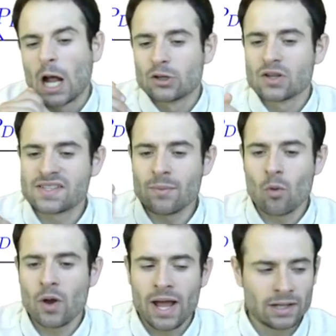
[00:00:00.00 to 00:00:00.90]
The same
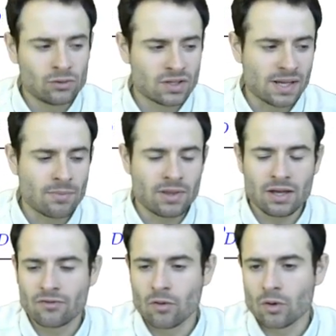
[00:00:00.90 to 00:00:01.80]
way I do the same
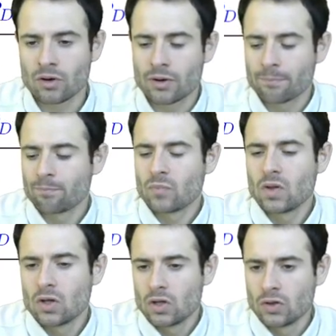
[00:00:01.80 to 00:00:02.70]
thing for
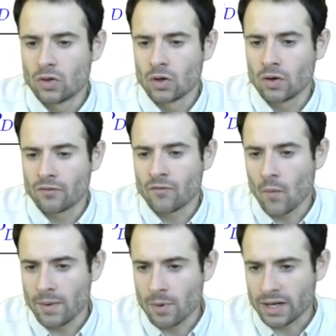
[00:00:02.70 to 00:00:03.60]
the
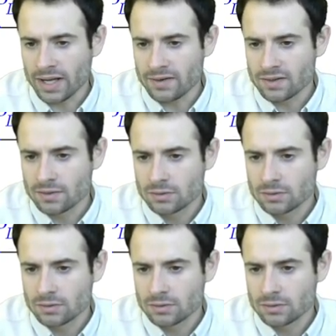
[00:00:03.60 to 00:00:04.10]
foreign market,